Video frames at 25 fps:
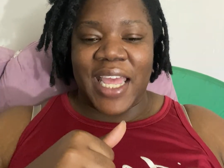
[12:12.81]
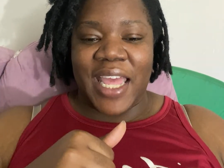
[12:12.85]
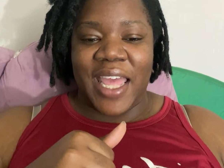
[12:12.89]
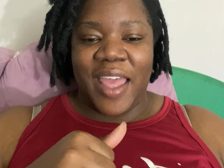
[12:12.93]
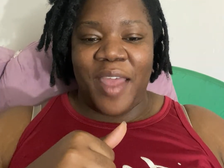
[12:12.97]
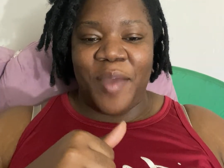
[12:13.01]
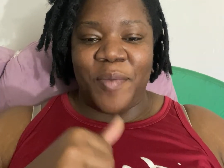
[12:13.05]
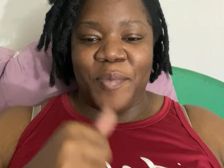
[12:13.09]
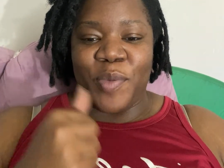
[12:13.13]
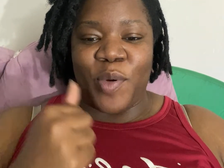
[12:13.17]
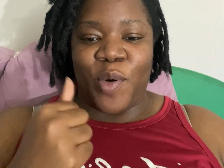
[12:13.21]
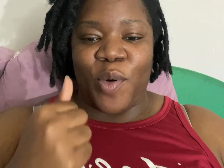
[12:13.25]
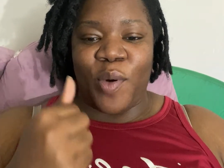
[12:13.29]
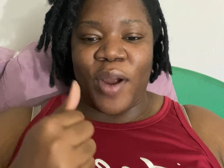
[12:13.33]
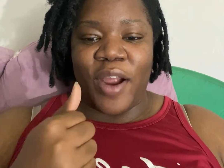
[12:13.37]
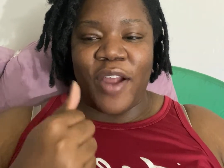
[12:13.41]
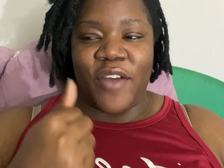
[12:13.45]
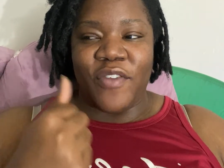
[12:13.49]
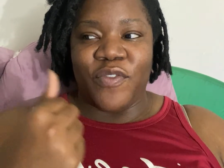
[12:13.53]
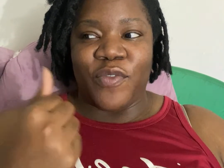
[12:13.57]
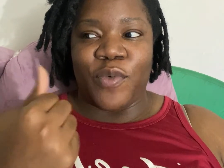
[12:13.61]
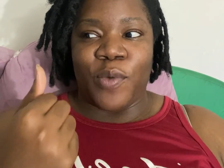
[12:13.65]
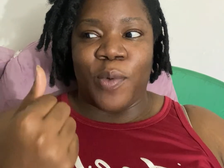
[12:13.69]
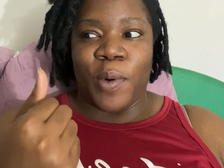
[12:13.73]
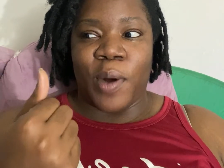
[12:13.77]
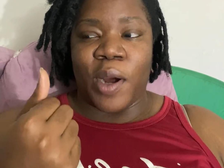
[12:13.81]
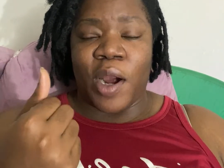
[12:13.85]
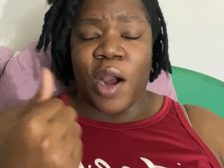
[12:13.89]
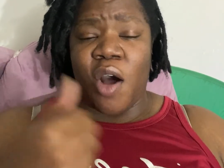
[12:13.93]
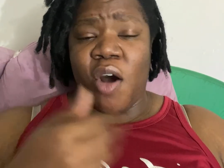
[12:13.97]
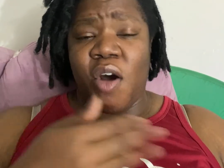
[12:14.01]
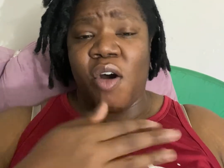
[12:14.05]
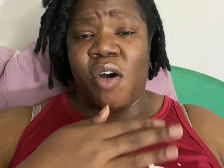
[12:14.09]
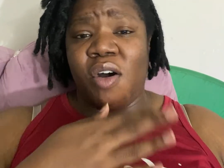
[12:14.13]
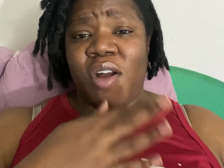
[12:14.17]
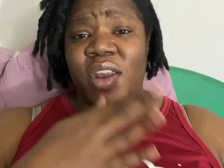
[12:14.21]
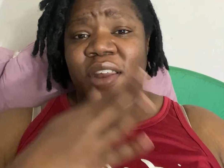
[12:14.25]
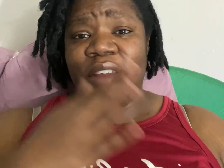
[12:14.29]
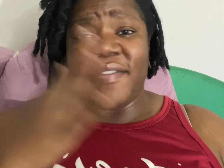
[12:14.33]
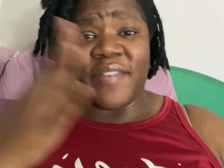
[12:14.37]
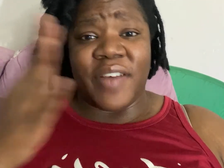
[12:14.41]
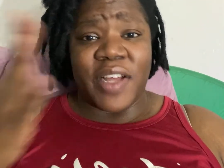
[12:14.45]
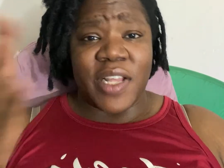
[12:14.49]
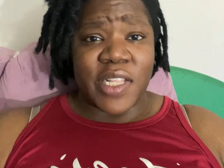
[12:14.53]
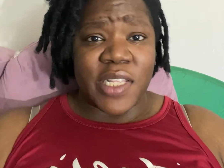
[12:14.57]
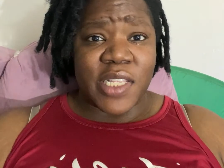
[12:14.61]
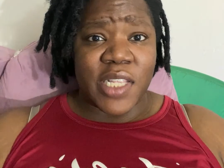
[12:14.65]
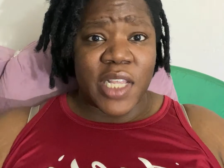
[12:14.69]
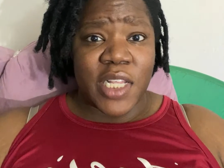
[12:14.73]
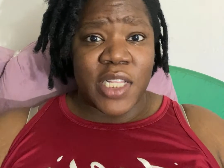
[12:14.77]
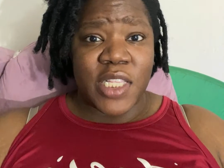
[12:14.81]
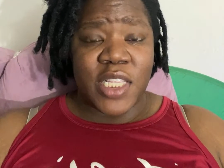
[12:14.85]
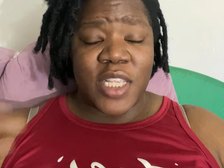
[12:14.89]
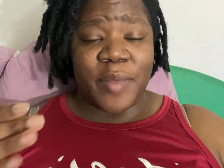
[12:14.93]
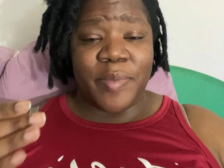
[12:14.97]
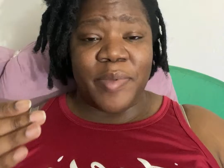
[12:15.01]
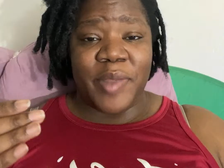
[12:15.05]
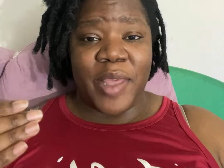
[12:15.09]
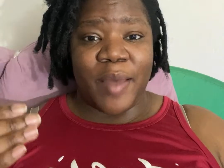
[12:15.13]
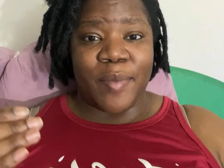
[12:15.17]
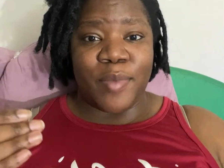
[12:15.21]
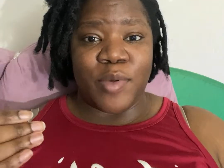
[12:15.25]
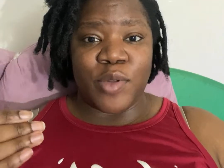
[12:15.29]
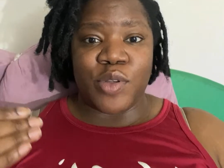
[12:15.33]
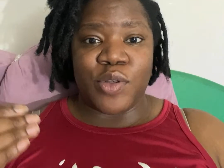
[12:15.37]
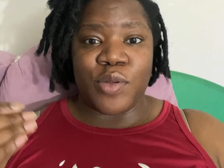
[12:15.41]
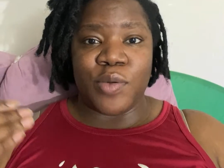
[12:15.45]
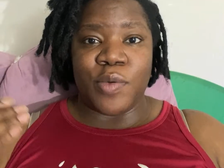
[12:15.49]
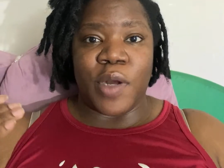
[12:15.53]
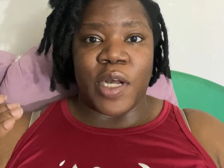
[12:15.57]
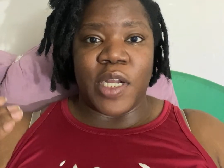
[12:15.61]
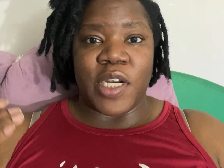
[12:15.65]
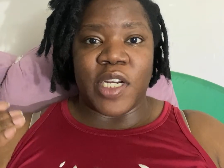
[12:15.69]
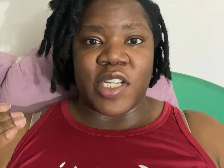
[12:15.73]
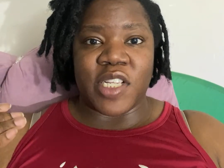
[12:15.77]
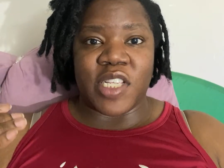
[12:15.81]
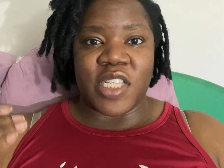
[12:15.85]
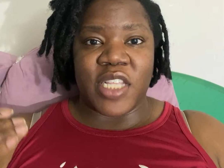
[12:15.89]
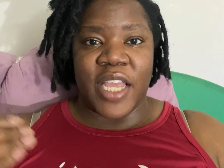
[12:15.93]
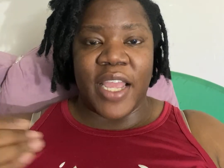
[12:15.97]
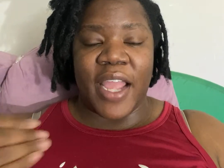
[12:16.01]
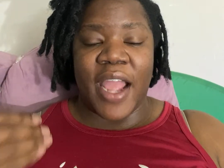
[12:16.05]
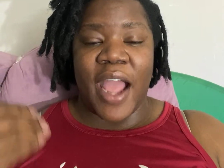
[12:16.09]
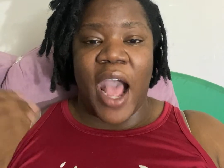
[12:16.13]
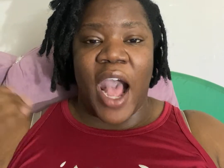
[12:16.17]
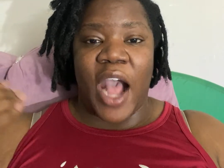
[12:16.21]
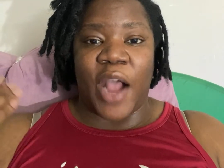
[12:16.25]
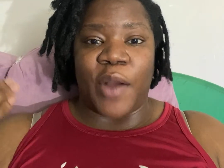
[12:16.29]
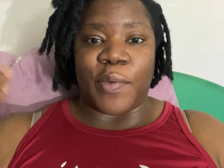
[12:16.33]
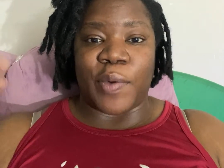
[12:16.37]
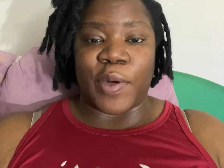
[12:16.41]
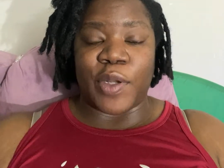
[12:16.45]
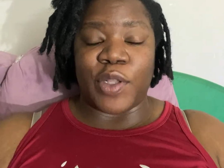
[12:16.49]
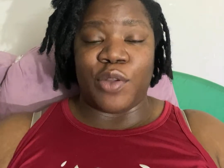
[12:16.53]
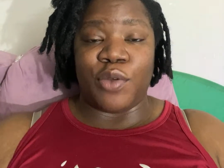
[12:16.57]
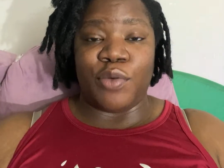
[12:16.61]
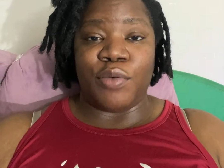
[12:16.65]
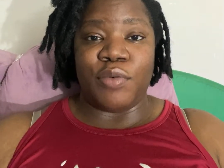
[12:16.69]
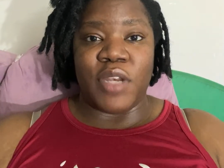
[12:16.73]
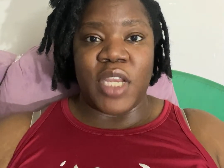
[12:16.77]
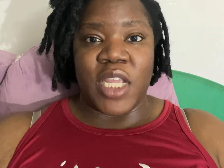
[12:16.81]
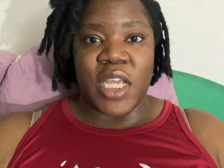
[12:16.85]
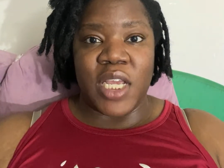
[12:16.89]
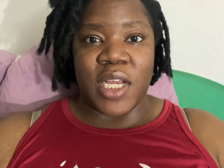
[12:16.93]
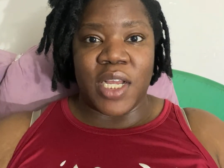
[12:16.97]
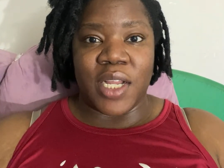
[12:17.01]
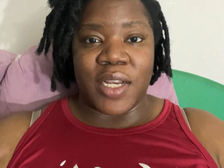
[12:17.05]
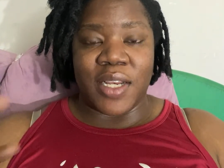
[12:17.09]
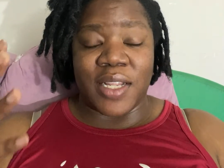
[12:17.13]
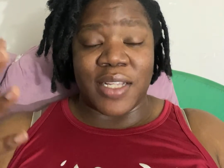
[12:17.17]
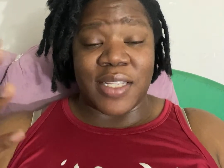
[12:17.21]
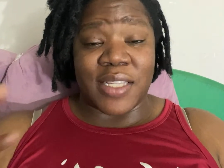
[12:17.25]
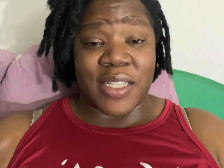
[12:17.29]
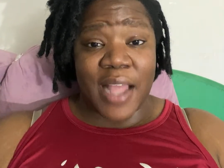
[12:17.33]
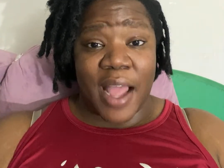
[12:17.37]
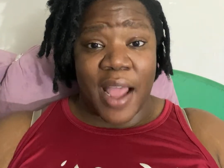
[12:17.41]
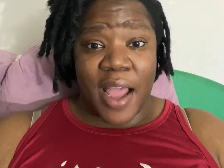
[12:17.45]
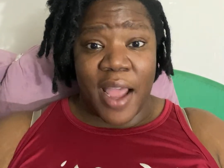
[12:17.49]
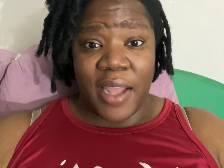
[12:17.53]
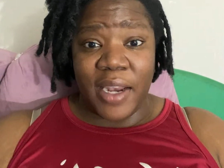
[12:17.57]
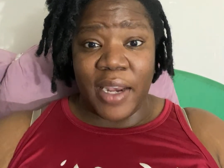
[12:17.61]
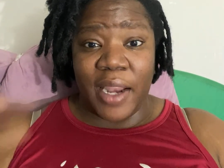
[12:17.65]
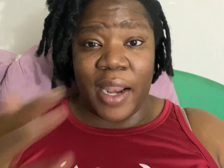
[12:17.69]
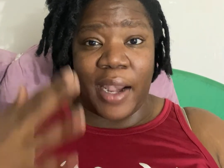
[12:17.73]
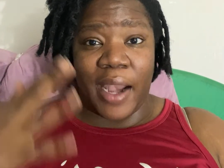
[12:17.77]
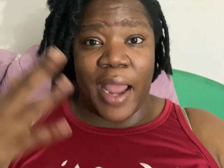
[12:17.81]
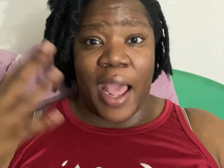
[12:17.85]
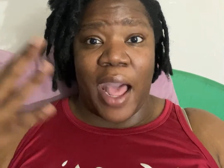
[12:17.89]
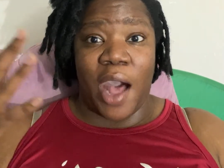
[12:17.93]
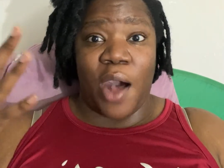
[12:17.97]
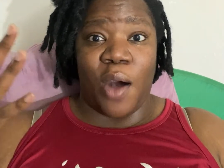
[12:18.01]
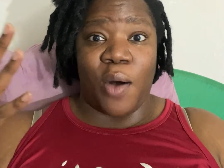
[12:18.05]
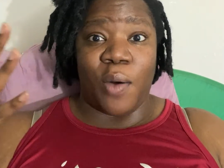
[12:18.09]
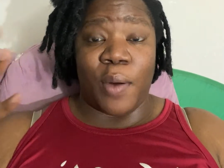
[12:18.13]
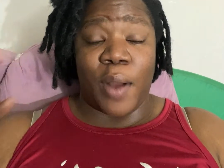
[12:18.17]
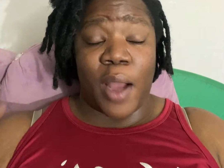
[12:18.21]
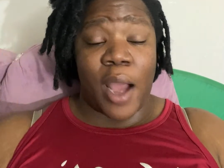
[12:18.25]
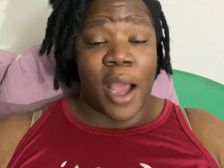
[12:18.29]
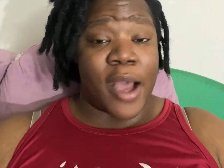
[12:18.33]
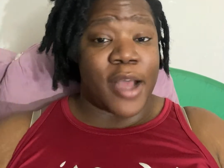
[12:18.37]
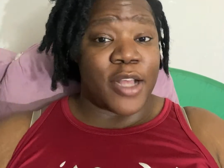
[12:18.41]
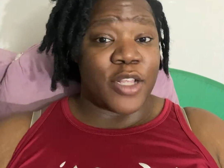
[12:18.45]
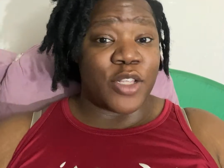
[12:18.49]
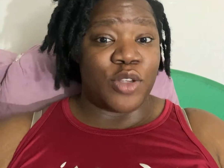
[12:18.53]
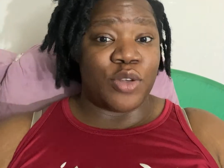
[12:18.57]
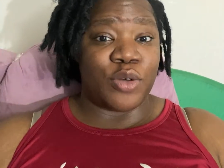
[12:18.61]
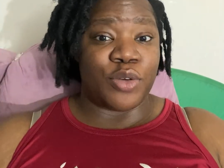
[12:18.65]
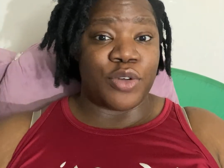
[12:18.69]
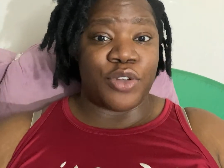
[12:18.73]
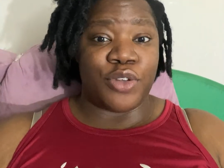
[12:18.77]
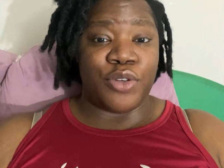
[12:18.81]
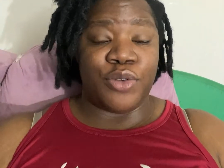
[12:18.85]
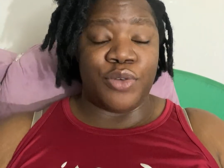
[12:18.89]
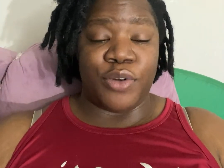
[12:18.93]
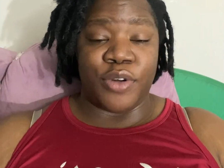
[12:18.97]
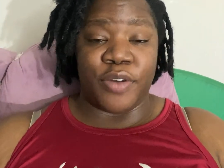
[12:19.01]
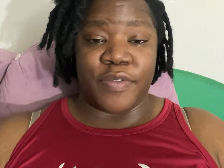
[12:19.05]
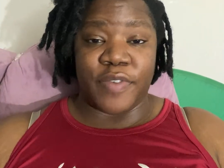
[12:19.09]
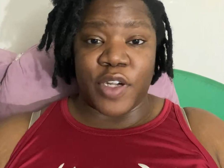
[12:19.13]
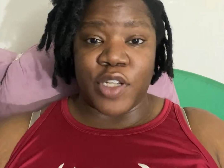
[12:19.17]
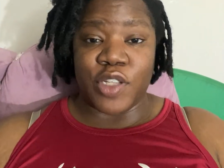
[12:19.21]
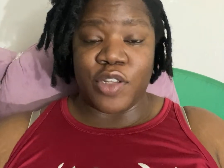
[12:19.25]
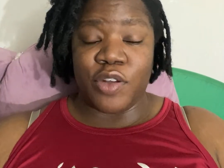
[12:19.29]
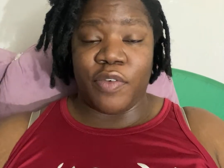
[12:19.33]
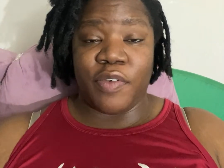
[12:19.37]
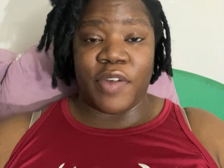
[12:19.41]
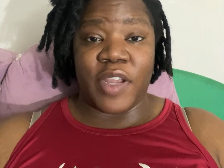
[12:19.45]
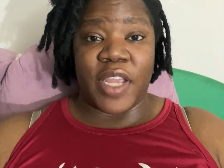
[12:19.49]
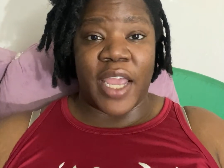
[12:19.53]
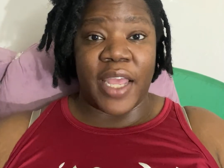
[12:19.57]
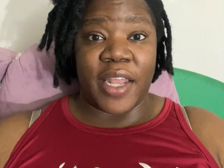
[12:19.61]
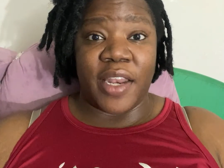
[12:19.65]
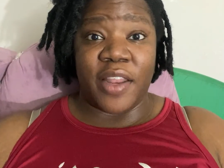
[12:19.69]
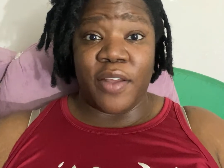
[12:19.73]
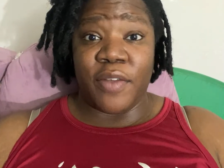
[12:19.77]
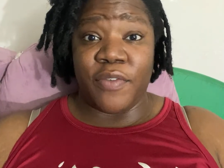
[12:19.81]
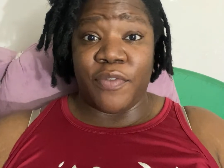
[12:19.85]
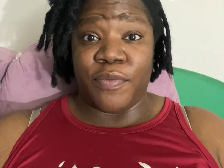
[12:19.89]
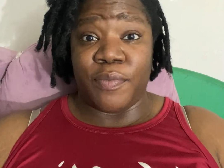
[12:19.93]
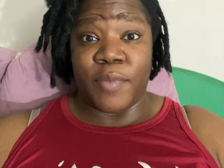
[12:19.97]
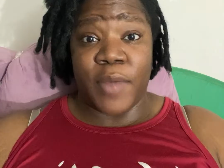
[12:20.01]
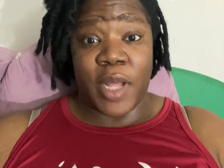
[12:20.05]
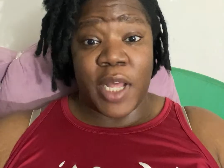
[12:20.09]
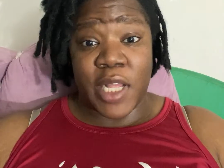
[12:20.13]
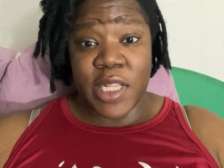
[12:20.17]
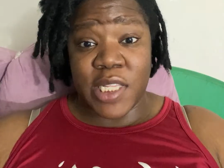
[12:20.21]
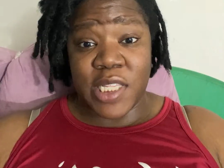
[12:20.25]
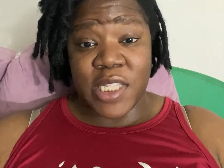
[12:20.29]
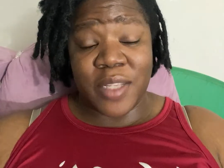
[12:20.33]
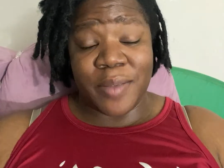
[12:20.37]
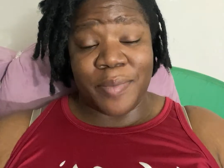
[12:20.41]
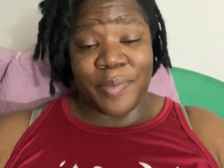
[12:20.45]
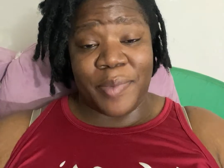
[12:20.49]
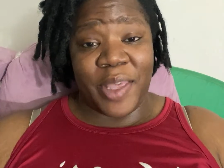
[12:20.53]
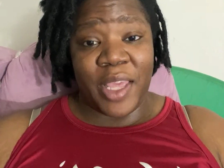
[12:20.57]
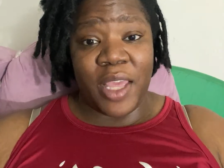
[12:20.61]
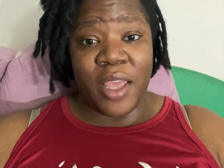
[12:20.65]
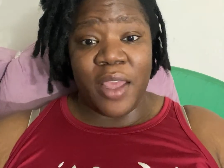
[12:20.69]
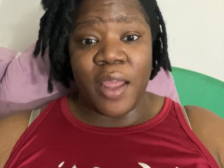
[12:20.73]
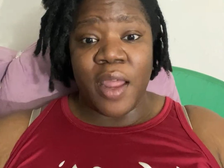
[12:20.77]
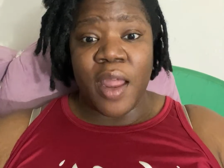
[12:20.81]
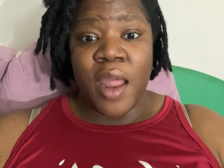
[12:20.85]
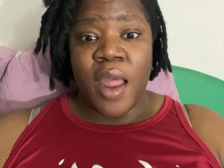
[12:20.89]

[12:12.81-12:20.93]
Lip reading: important for all of us to be able to understand our unique design and how God source universe created us to be,